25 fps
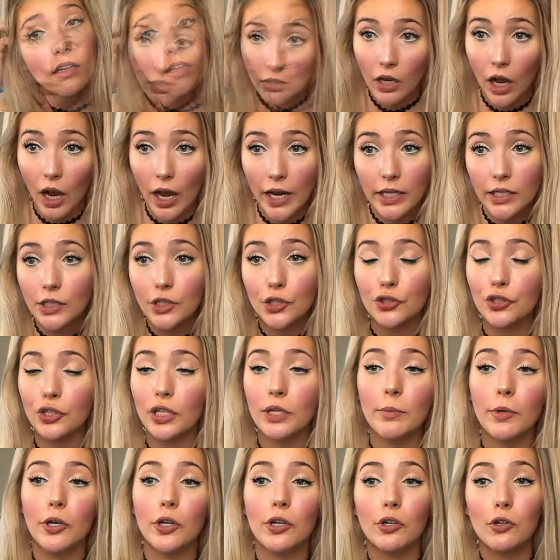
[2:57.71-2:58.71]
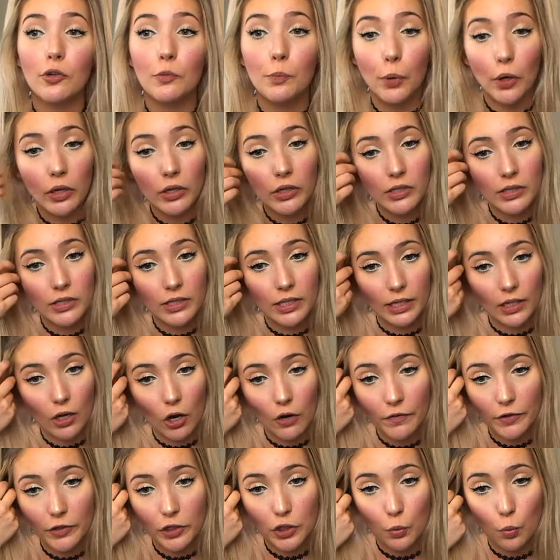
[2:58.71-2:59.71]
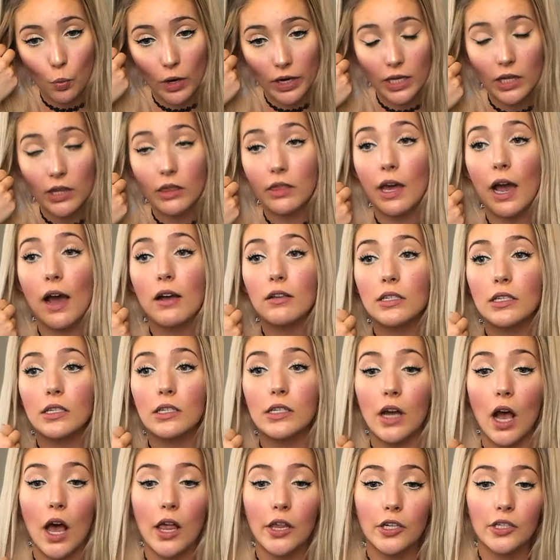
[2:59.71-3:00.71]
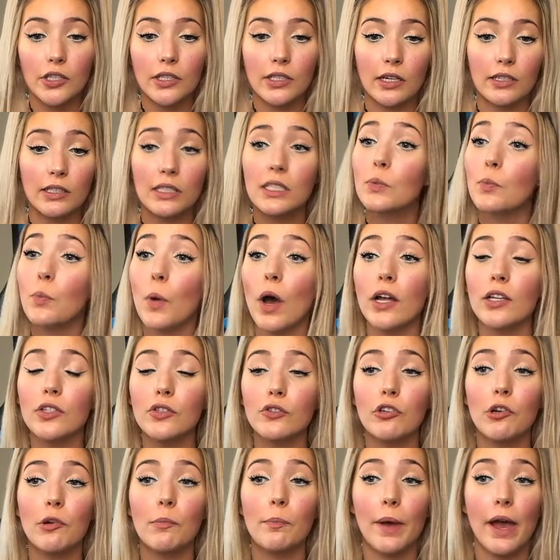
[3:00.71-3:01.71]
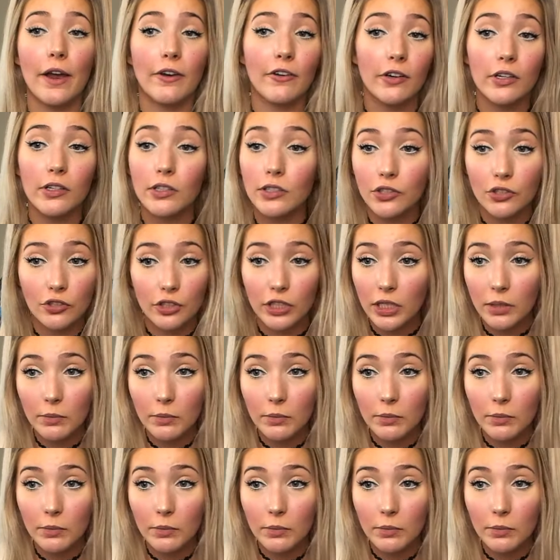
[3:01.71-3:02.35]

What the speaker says: Any streamer who pulls like over $20,000 and has a sponsor or banner on stream,